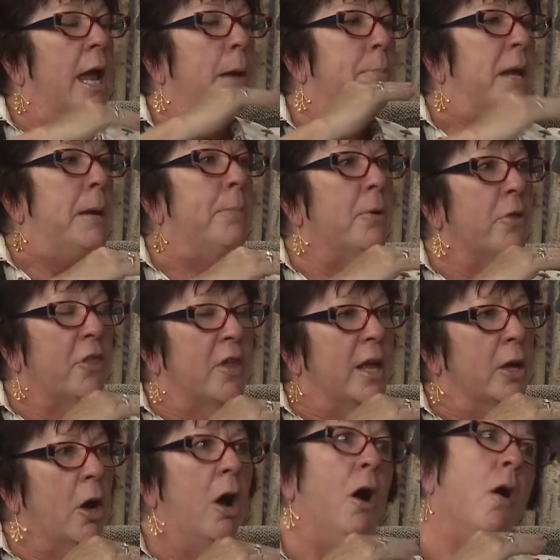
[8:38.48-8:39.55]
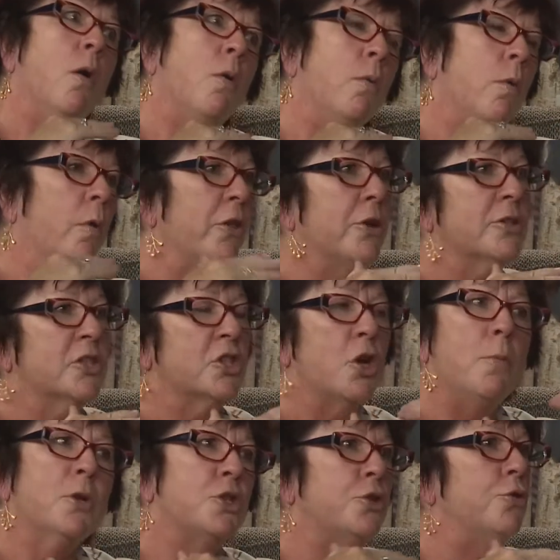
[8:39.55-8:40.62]
And people think, oh, well, there's so
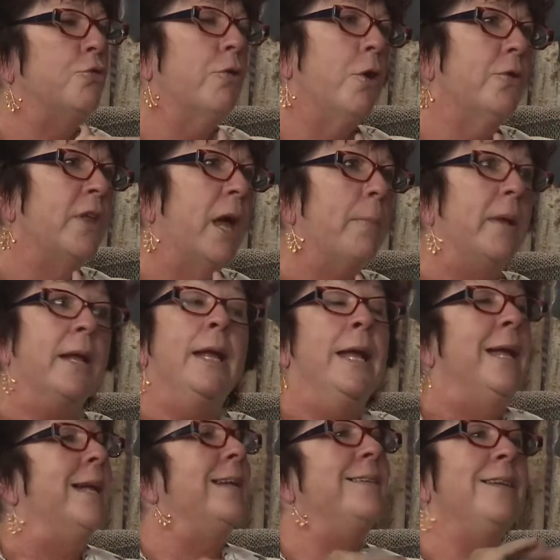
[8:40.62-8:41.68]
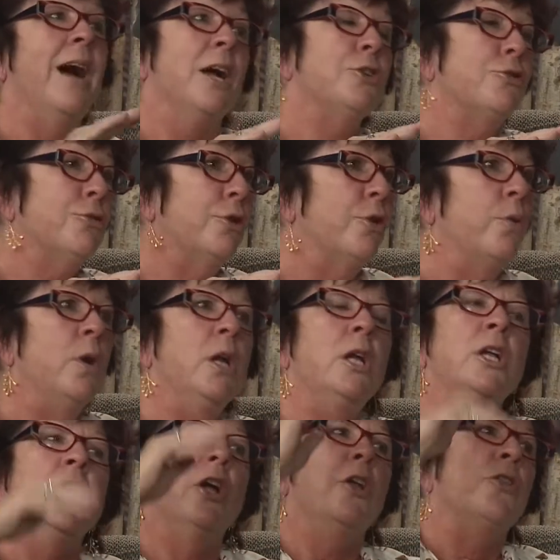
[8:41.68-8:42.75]
much new growth happening. Not true.
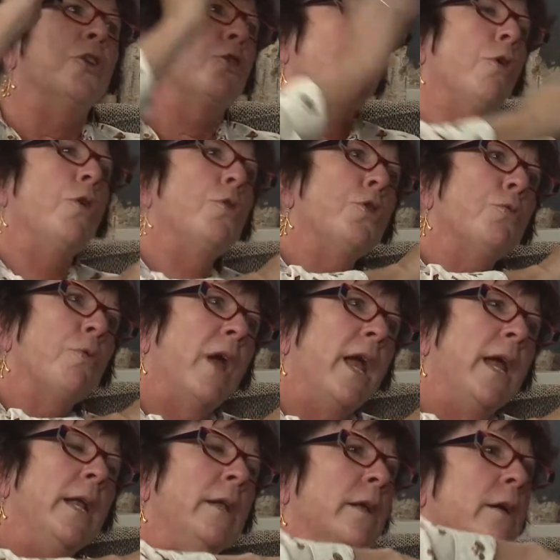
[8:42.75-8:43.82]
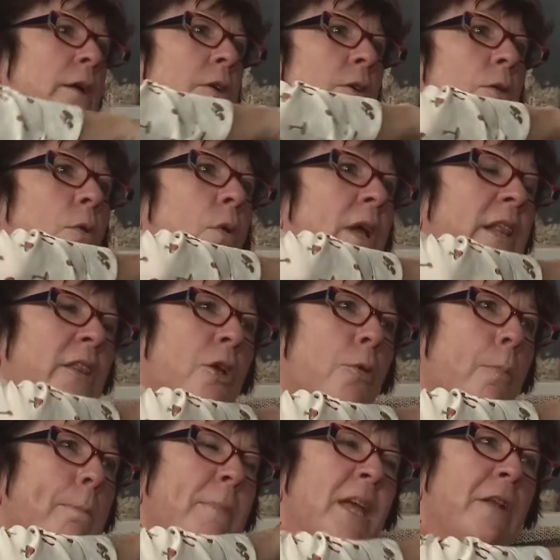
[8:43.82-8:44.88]
The growth rate in the
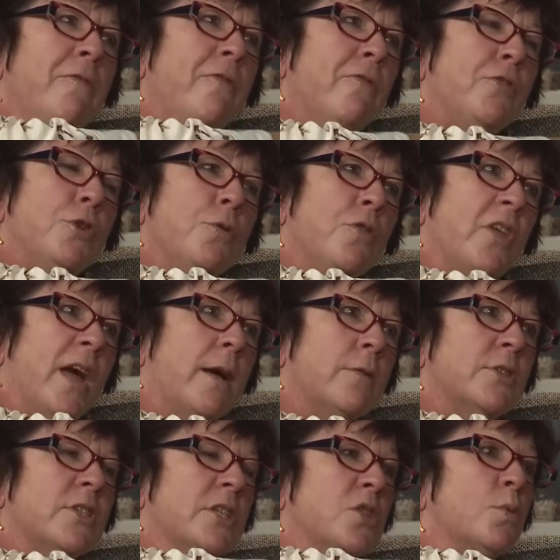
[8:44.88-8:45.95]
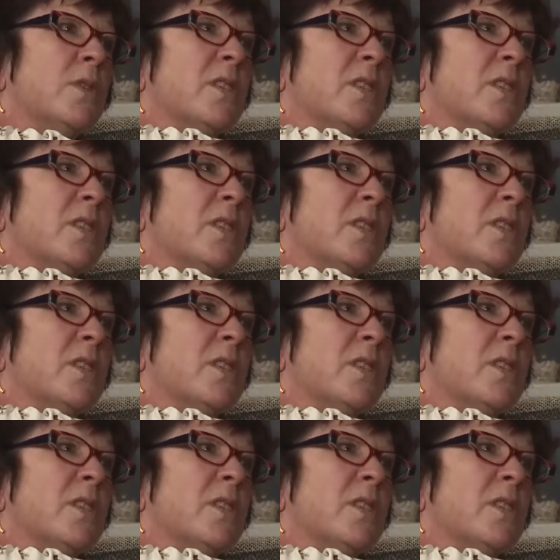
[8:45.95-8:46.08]
mid 2000s